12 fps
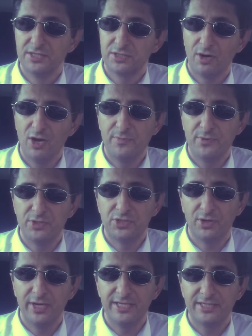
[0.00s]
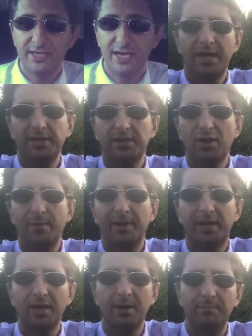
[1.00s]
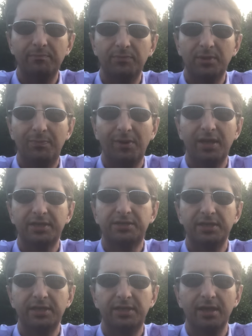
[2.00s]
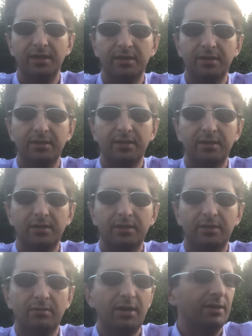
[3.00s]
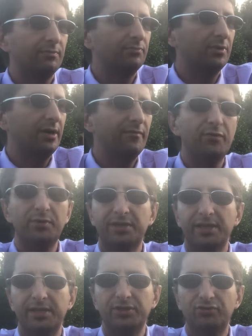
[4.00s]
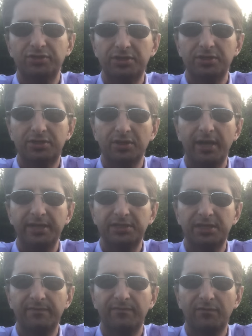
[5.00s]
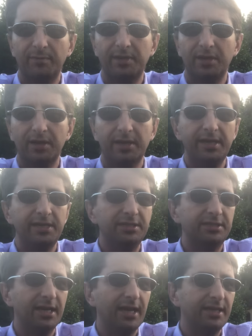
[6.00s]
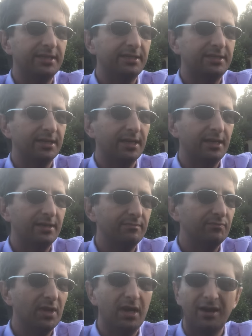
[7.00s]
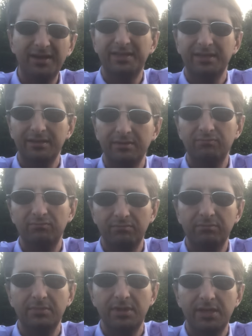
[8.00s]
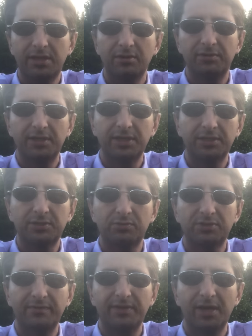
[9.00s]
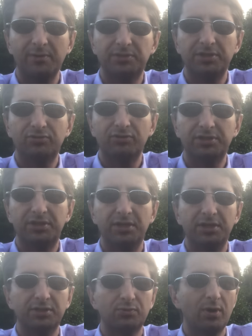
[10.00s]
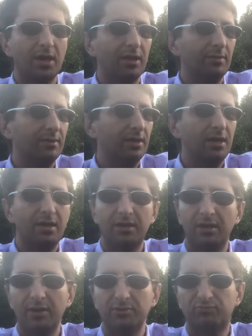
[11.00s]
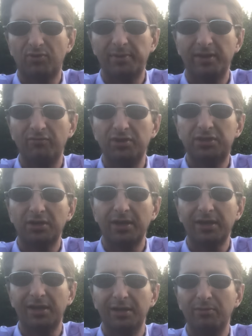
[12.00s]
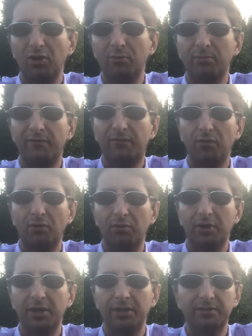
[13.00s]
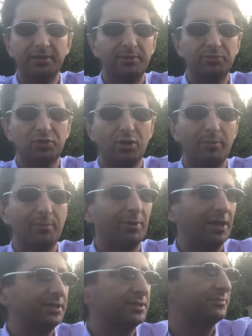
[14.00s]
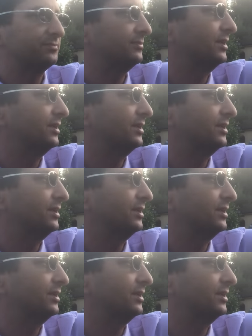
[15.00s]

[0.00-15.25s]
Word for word: So I hope you enjoy it. How did I become the plug seeker? Well, I've always had interest in science even from a young age and uh, I think eco things were something I was interested in as well. I was probably a recycler long before uh, it was commonplace.